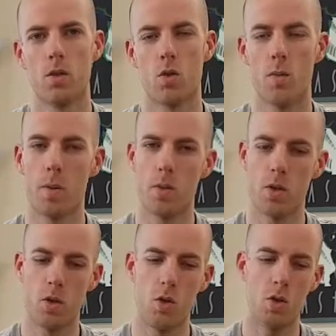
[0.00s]
So remember, the
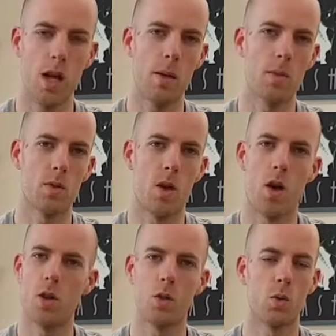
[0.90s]
good times
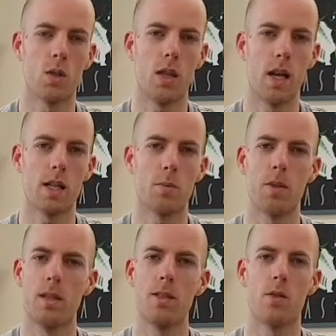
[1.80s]
aren't going to last,
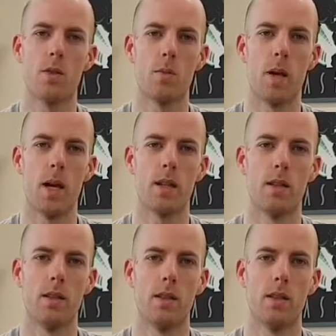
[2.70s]
but neither are the bad.